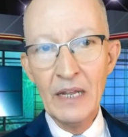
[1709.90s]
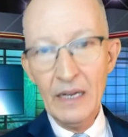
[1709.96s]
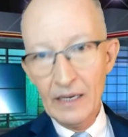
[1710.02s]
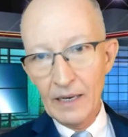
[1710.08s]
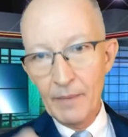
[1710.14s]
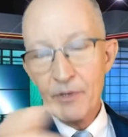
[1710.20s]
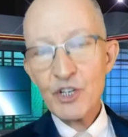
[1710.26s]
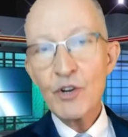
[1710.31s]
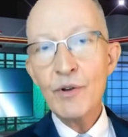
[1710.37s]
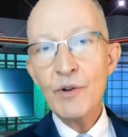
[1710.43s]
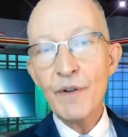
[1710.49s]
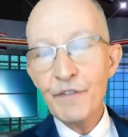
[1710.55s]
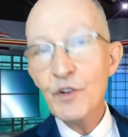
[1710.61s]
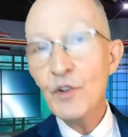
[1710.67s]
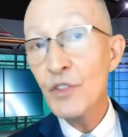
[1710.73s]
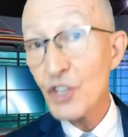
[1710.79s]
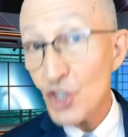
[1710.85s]
Let me show you a
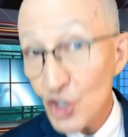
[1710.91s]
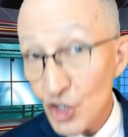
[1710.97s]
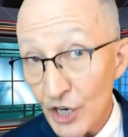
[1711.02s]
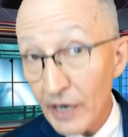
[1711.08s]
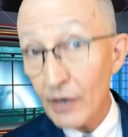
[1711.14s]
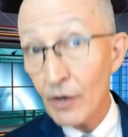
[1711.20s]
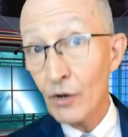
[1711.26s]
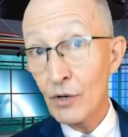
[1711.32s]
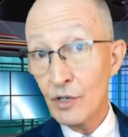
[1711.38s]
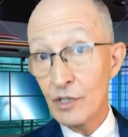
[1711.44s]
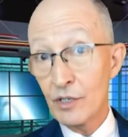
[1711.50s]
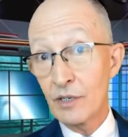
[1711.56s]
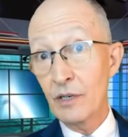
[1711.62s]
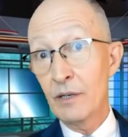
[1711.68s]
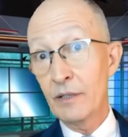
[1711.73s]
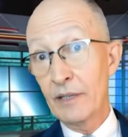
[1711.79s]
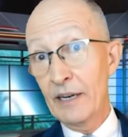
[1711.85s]
few of the shares
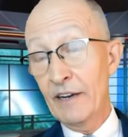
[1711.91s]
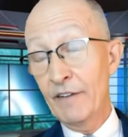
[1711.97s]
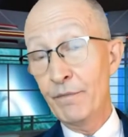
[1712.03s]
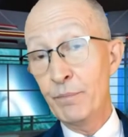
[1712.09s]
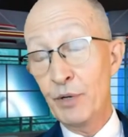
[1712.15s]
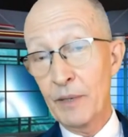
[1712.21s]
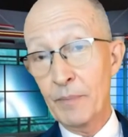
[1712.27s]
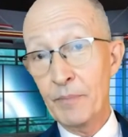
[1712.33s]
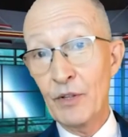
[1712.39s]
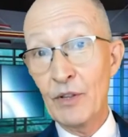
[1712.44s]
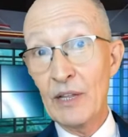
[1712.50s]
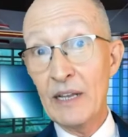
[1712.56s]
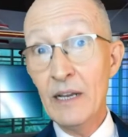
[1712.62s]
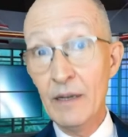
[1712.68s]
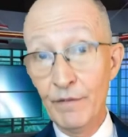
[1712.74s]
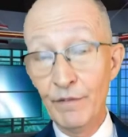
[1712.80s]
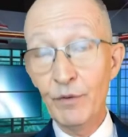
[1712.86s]
that I've put up there
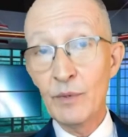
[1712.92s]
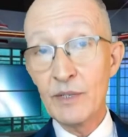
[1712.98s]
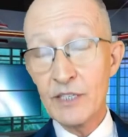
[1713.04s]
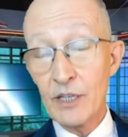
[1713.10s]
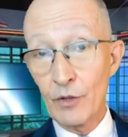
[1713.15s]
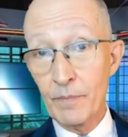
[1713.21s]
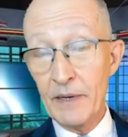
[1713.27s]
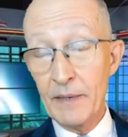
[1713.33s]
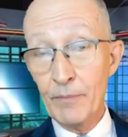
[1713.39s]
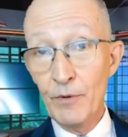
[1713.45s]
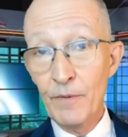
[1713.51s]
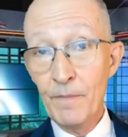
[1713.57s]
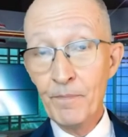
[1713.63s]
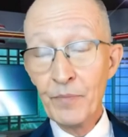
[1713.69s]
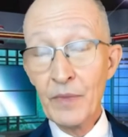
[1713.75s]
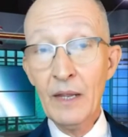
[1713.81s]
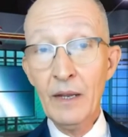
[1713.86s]
that influence other people
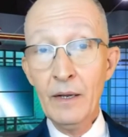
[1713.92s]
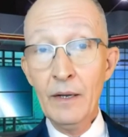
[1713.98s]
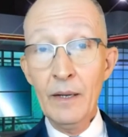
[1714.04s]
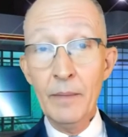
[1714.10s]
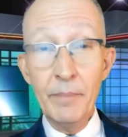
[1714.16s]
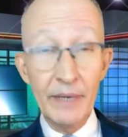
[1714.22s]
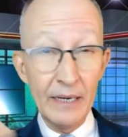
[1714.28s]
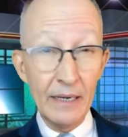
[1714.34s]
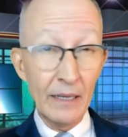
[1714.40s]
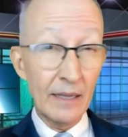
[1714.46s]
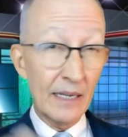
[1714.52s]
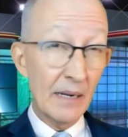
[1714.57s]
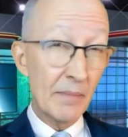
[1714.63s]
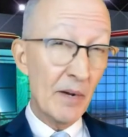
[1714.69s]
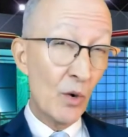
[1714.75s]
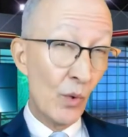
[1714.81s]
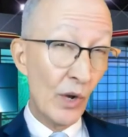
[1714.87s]
begin to think
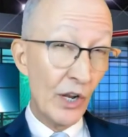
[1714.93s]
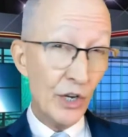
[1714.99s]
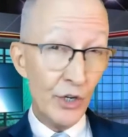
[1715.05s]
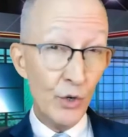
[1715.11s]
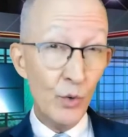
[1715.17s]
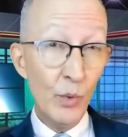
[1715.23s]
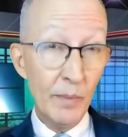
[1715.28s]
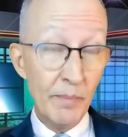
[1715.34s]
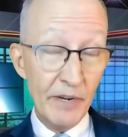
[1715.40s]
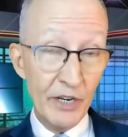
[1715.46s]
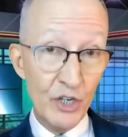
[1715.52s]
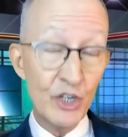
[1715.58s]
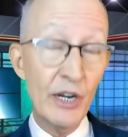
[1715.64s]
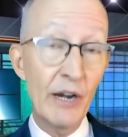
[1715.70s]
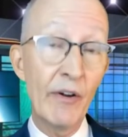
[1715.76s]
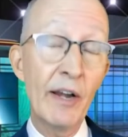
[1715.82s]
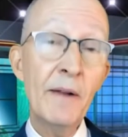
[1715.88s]
about what you would be
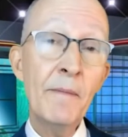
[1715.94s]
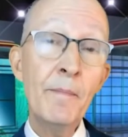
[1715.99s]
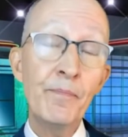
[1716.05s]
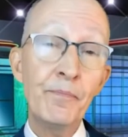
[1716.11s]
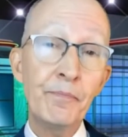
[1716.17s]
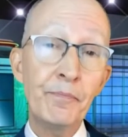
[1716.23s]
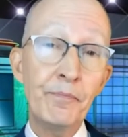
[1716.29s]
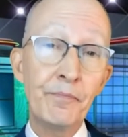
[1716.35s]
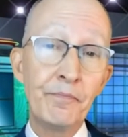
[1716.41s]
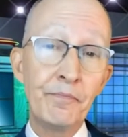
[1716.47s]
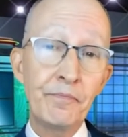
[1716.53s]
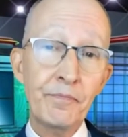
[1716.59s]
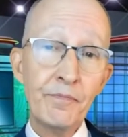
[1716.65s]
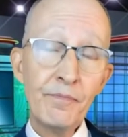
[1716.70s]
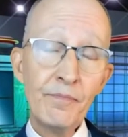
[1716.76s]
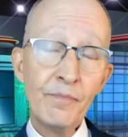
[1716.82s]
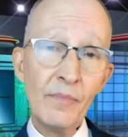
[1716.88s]
sharing.
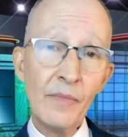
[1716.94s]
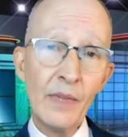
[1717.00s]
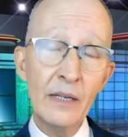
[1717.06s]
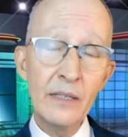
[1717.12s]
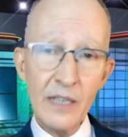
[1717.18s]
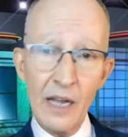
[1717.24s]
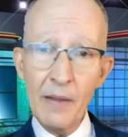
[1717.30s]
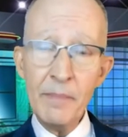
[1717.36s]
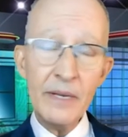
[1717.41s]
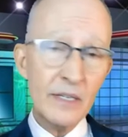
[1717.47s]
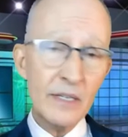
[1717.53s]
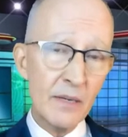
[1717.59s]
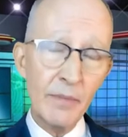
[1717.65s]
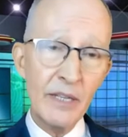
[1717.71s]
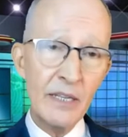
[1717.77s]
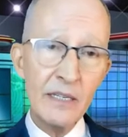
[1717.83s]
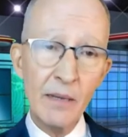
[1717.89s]
So I'm in some
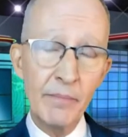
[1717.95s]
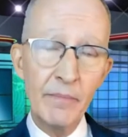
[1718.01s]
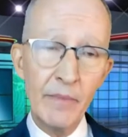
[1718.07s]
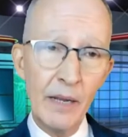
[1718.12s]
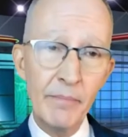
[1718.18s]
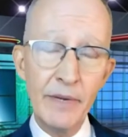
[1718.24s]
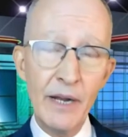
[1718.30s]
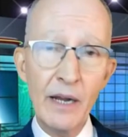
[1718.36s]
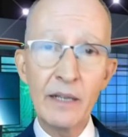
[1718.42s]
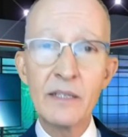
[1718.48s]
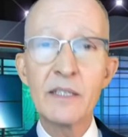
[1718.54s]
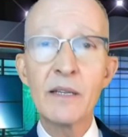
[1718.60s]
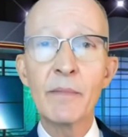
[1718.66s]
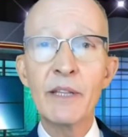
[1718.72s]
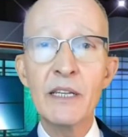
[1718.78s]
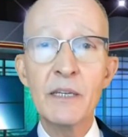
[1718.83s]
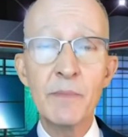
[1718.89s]
of these, I'm, I'm not in
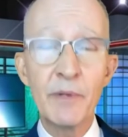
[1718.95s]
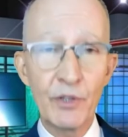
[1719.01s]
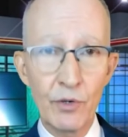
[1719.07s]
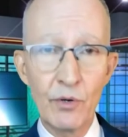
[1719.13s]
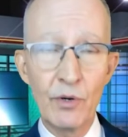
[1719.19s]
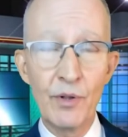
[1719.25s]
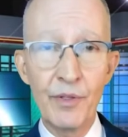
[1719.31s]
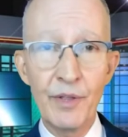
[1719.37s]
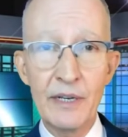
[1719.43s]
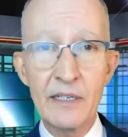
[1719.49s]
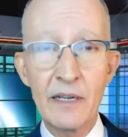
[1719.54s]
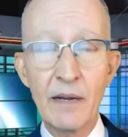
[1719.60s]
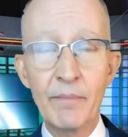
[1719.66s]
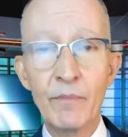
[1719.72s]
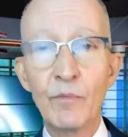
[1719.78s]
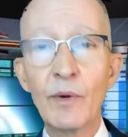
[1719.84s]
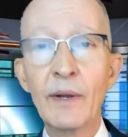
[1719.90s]
some of these, but they're all things
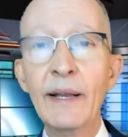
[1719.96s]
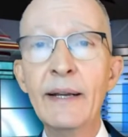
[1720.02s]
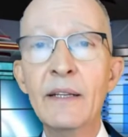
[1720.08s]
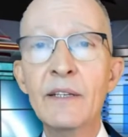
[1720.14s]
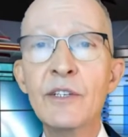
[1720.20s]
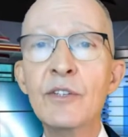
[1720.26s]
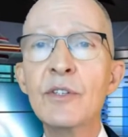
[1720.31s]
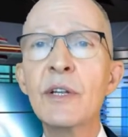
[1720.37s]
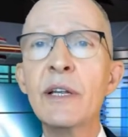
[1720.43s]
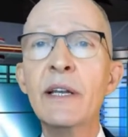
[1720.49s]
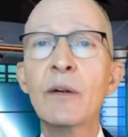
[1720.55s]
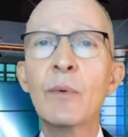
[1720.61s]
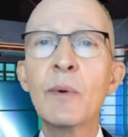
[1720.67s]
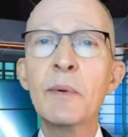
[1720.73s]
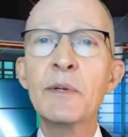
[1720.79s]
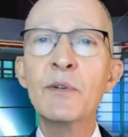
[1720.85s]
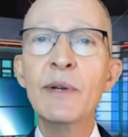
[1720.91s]
I'm related to. So here we
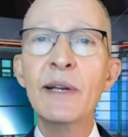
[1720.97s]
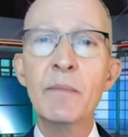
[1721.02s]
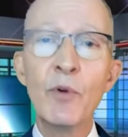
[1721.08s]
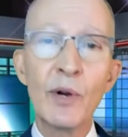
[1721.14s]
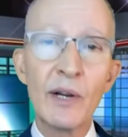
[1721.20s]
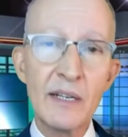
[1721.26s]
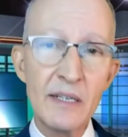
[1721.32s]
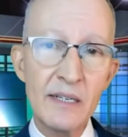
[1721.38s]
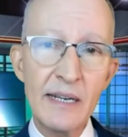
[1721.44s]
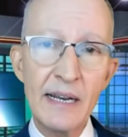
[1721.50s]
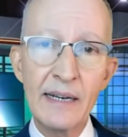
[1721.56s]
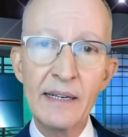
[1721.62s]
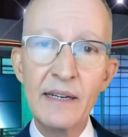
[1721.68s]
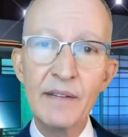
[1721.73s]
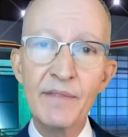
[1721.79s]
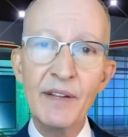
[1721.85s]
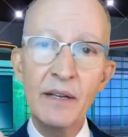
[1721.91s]
were doing a Morgan
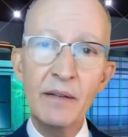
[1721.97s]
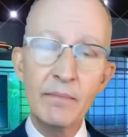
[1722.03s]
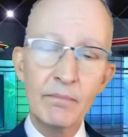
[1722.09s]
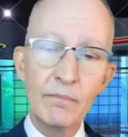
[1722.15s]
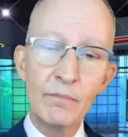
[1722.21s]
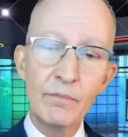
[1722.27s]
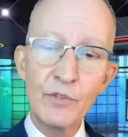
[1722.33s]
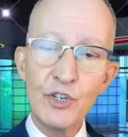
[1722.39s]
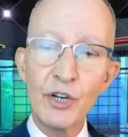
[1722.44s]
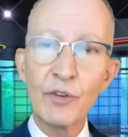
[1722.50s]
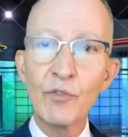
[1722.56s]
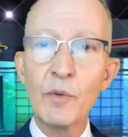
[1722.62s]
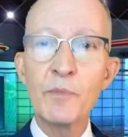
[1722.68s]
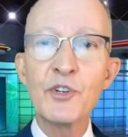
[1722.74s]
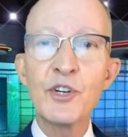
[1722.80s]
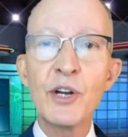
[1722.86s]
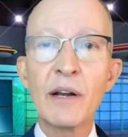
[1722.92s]
Stanley event, shared a
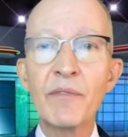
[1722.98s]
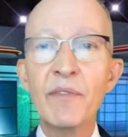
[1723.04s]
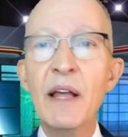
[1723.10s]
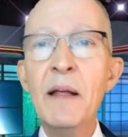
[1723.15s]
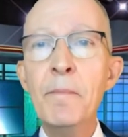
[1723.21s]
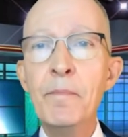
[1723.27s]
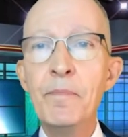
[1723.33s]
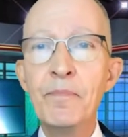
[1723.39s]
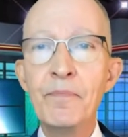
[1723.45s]
group shot of that.